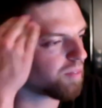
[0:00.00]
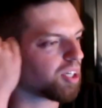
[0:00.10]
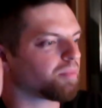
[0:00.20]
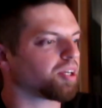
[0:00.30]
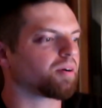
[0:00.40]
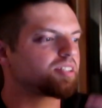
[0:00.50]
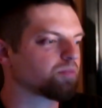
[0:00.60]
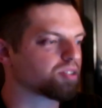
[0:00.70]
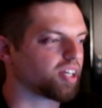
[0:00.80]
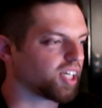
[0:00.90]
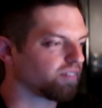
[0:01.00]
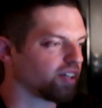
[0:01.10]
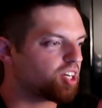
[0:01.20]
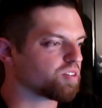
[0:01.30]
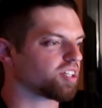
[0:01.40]
coming up anyways. I'm sure I can
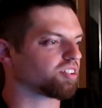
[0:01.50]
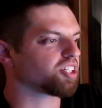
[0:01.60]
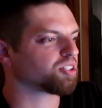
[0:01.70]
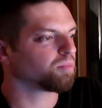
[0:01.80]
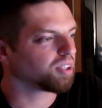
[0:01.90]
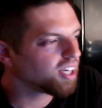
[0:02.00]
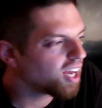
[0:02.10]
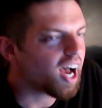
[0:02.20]
find a translation, but